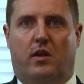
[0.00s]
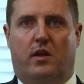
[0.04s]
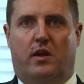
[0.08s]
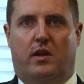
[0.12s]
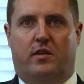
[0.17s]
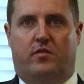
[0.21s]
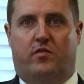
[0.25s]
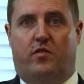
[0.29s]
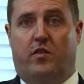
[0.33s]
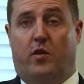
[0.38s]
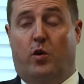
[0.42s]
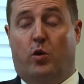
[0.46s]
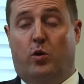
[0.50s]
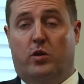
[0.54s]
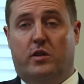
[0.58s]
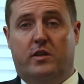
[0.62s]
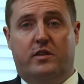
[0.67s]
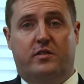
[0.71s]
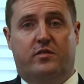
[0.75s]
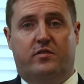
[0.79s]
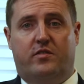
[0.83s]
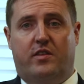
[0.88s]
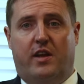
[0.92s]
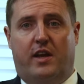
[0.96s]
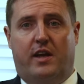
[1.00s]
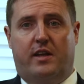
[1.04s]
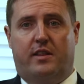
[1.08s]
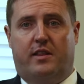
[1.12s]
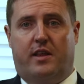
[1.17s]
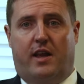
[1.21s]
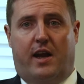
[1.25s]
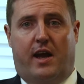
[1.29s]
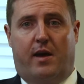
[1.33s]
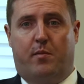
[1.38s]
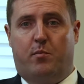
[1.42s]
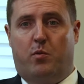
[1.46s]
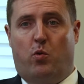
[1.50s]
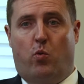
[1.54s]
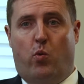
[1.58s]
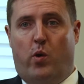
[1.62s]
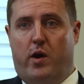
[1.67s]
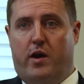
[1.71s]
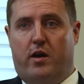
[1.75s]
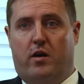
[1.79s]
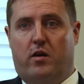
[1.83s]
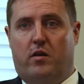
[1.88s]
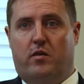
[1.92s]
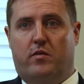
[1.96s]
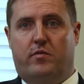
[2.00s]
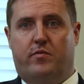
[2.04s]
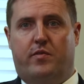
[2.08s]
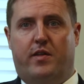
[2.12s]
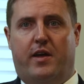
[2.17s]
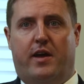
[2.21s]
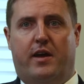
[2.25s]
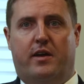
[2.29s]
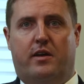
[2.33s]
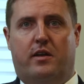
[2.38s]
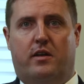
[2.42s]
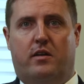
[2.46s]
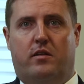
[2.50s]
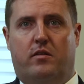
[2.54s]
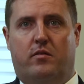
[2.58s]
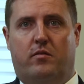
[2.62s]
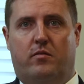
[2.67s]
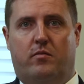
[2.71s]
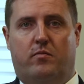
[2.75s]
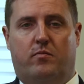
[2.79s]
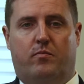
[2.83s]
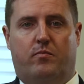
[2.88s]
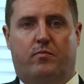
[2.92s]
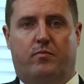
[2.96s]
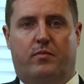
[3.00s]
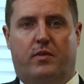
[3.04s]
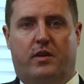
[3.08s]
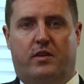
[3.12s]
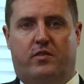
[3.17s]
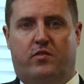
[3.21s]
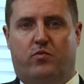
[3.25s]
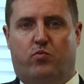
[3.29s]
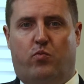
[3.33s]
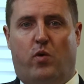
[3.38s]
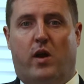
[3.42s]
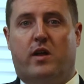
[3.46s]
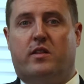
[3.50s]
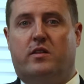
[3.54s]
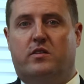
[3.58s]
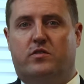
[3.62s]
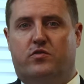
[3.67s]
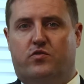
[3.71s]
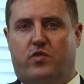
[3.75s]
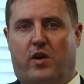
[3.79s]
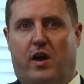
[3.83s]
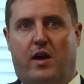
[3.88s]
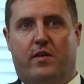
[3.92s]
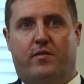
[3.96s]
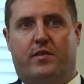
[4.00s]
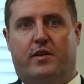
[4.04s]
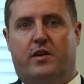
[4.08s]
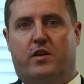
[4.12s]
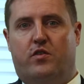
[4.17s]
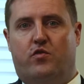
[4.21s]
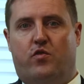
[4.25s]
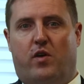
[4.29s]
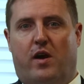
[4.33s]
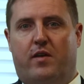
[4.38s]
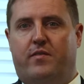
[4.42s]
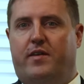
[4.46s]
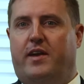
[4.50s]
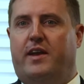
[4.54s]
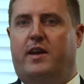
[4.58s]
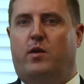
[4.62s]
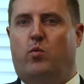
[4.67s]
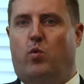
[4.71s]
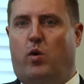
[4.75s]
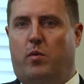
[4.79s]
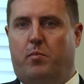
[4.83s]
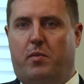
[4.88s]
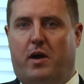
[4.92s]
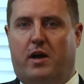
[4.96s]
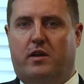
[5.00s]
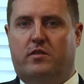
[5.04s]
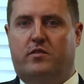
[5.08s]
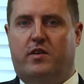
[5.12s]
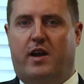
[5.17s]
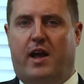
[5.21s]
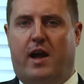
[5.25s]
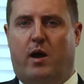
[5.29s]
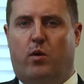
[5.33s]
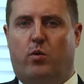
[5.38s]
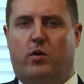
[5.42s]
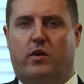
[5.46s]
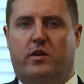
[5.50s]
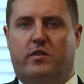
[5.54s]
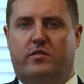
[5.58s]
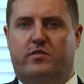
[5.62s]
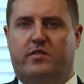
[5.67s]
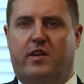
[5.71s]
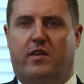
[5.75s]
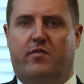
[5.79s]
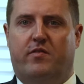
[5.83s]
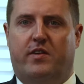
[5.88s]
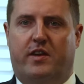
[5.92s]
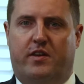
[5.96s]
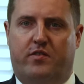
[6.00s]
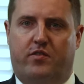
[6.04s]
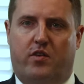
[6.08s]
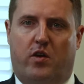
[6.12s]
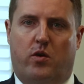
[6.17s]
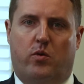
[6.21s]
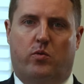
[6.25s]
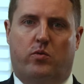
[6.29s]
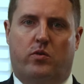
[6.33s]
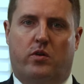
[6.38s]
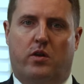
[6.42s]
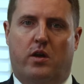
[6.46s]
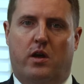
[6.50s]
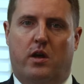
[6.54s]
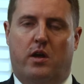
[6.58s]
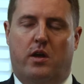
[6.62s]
it's the only state that I'm aware of that it's reckless driving to drive 81 miles an hour in a 70 zone.